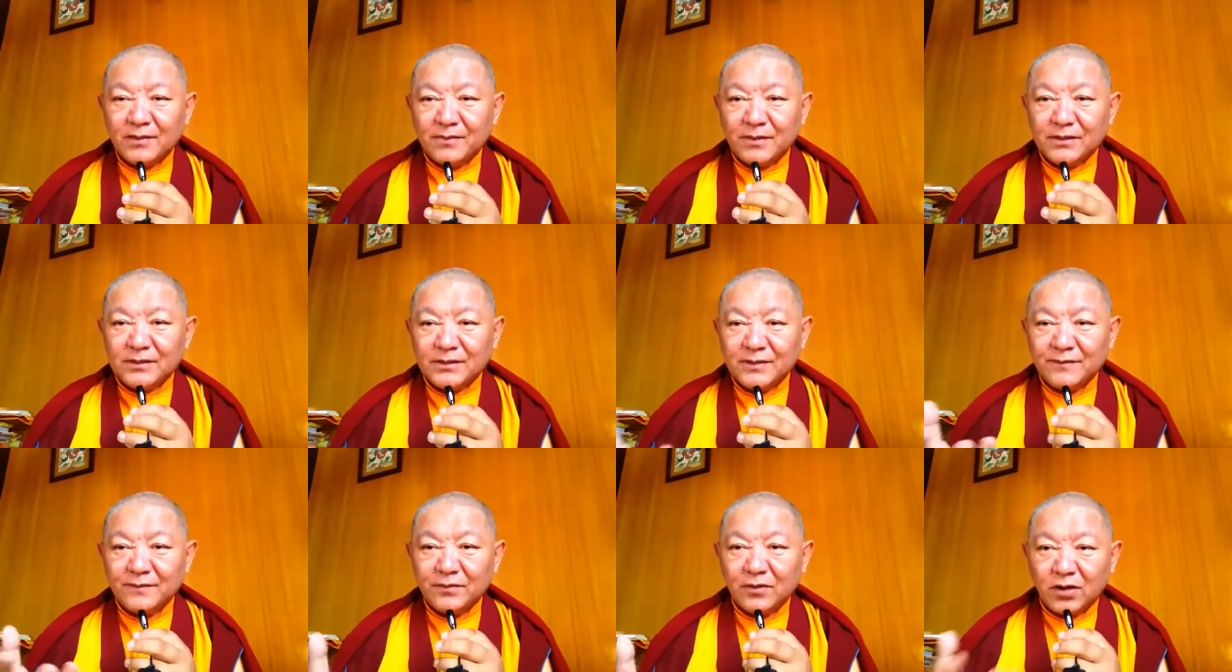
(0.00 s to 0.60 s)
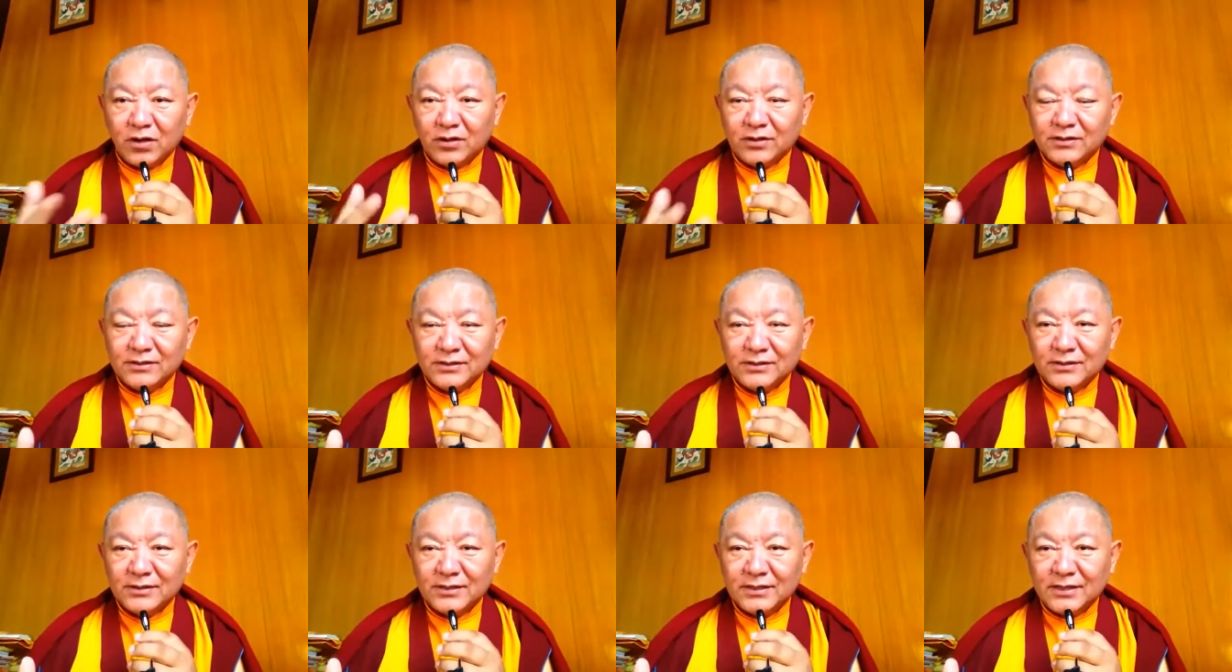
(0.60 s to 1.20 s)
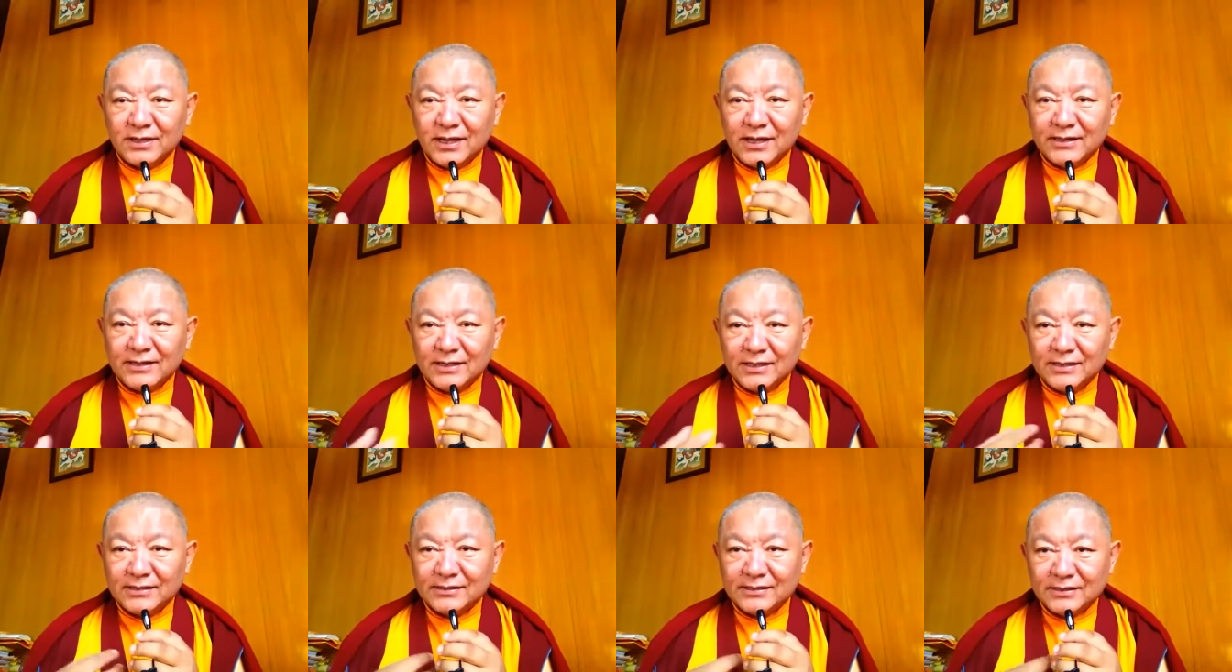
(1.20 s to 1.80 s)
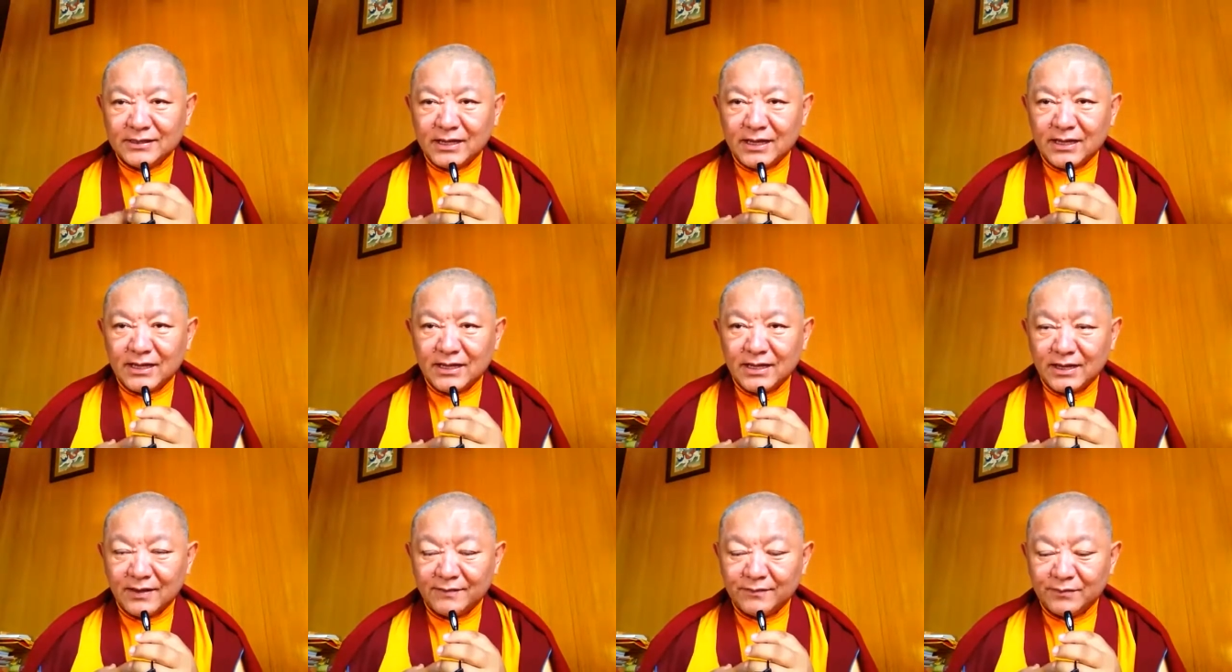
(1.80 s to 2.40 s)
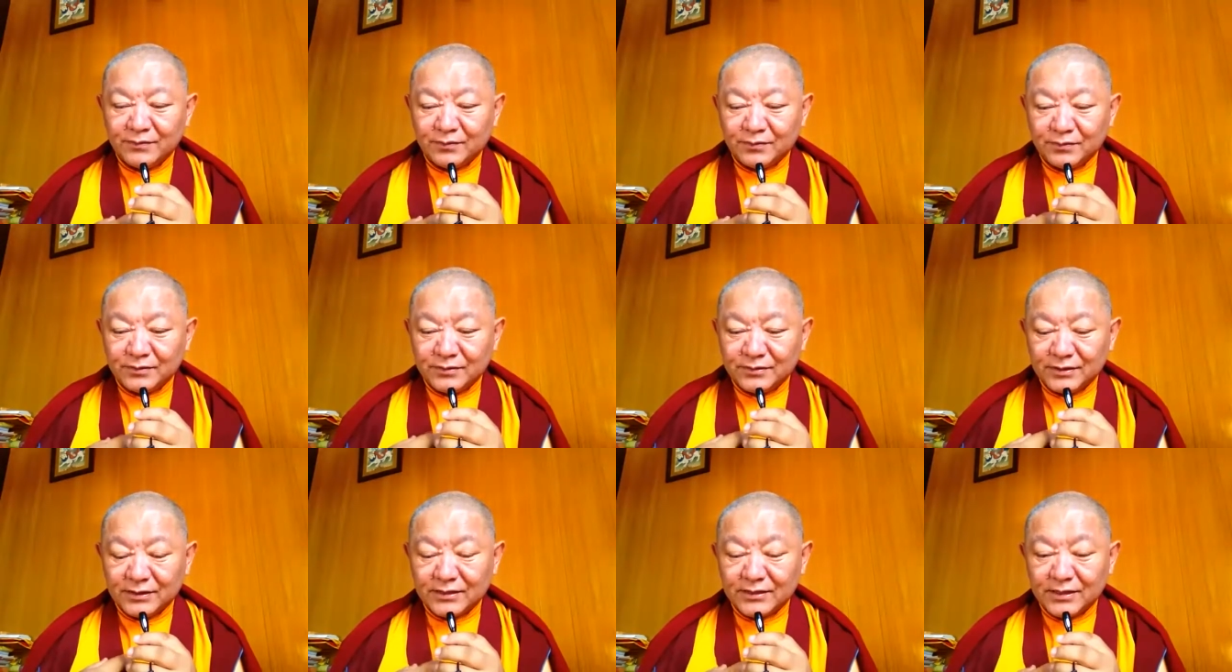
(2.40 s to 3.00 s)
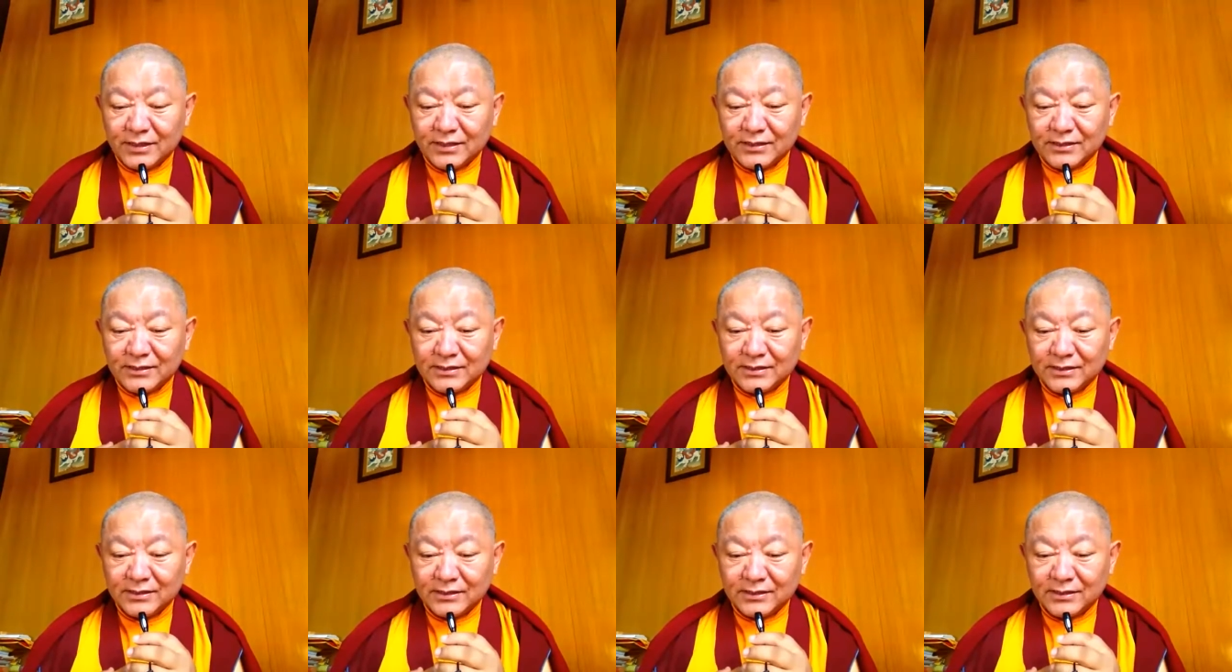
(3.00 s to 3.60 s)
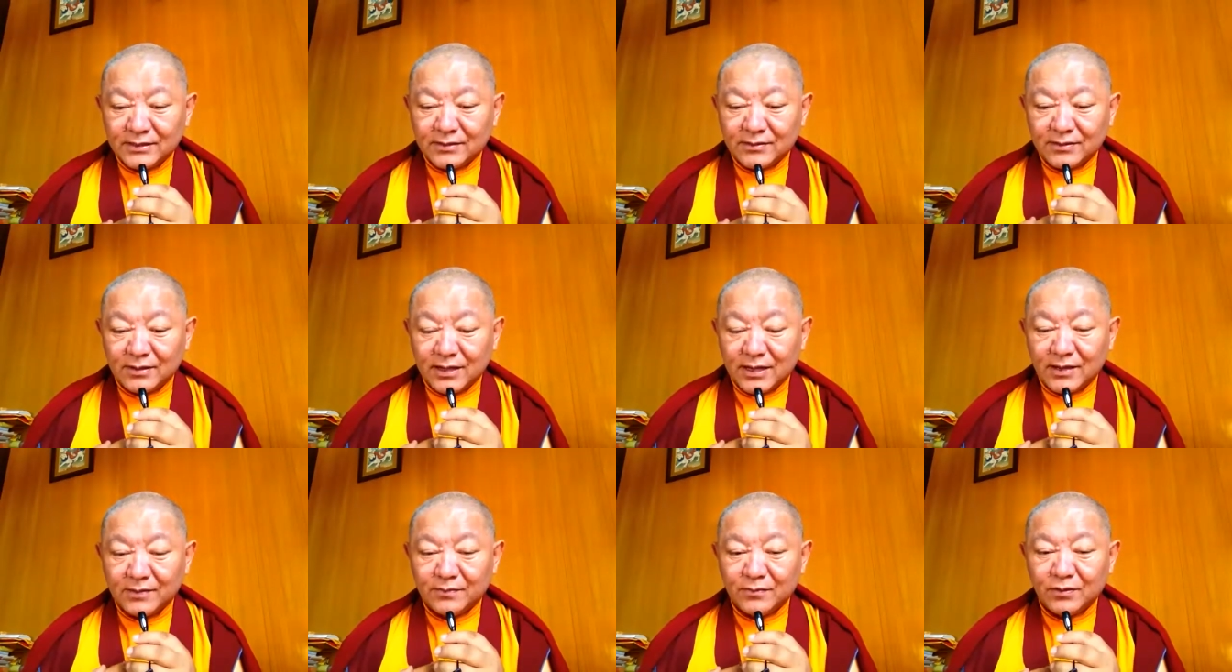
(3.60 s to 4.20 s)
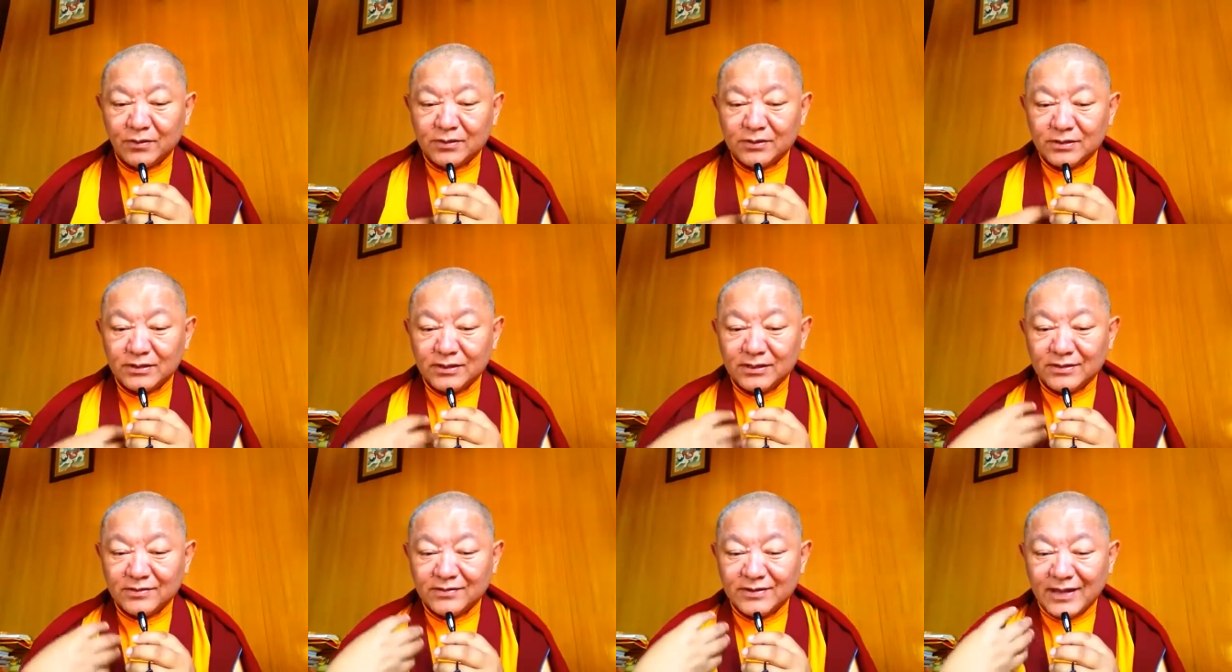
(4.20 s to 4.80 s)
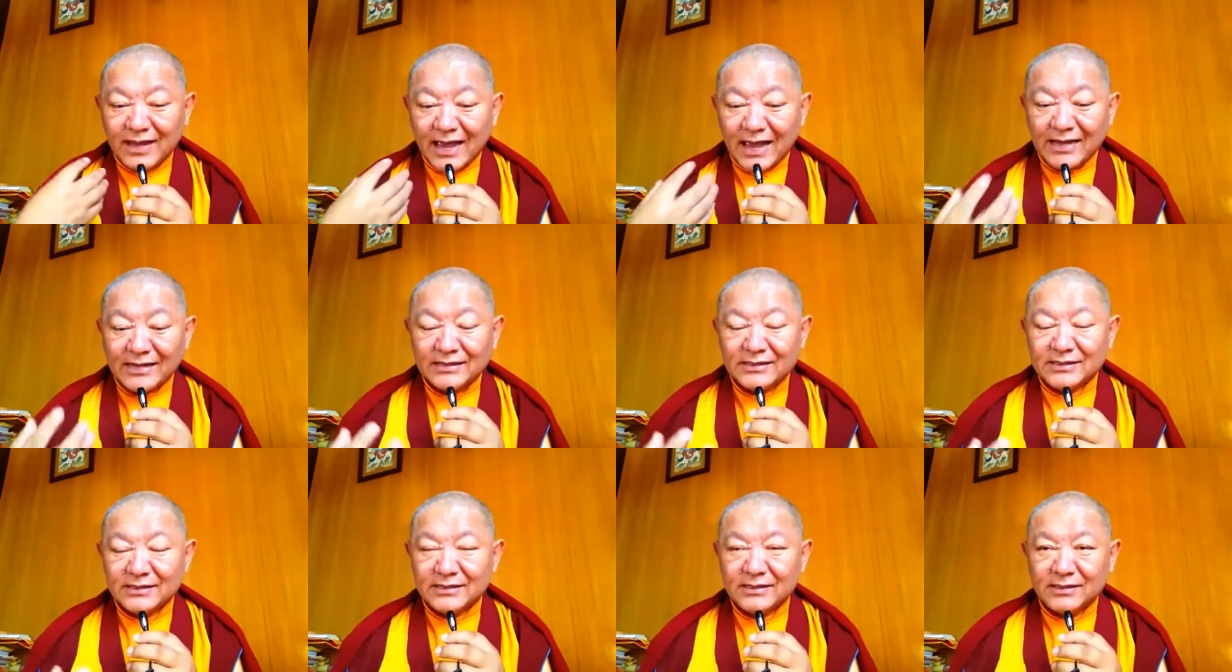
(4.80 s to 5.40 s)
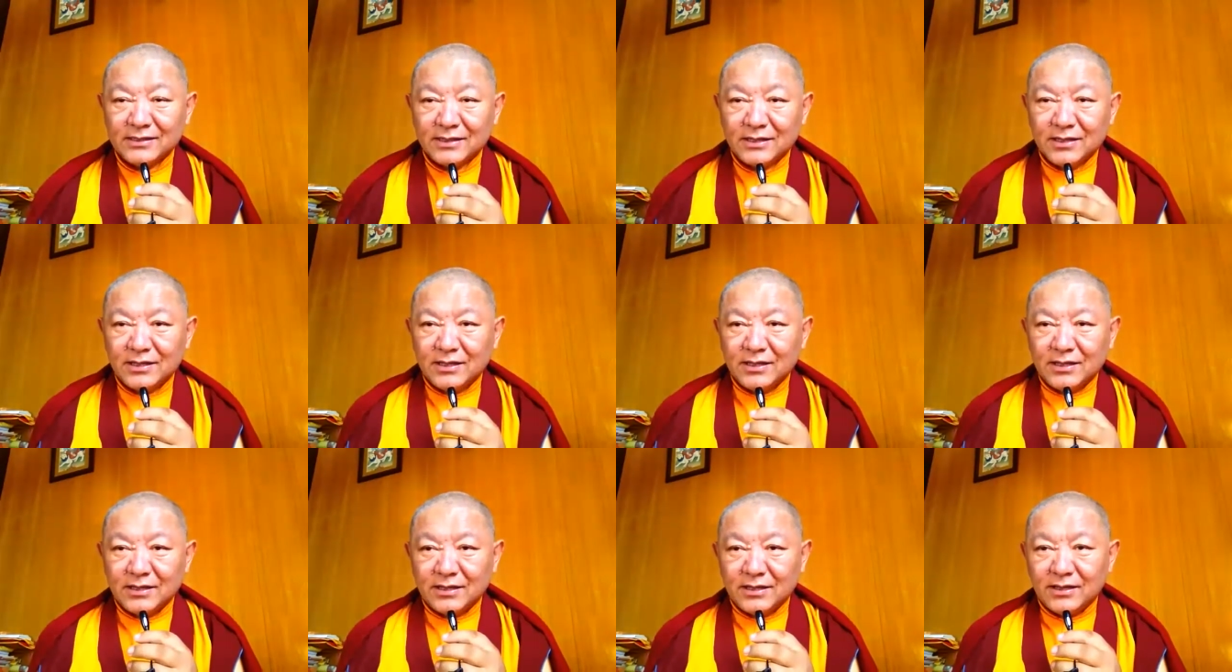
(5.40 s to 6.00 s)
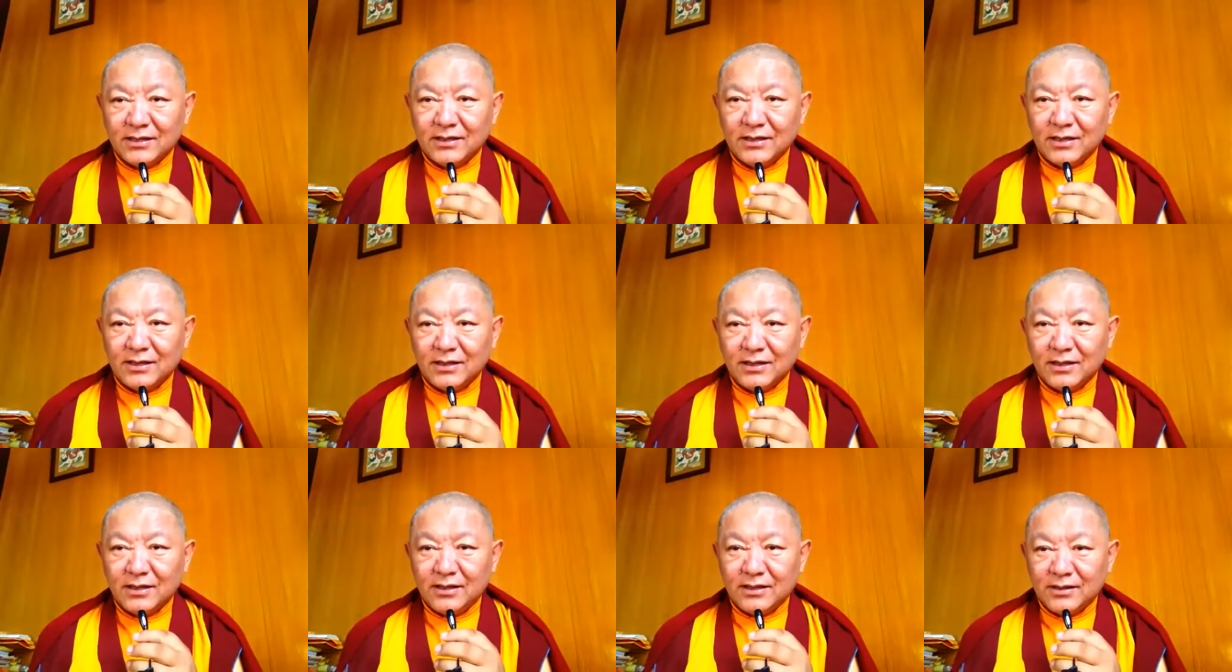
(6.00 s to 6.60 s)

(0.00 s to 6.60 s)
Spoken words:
But if not, at least I have to see that I'm not reacting in a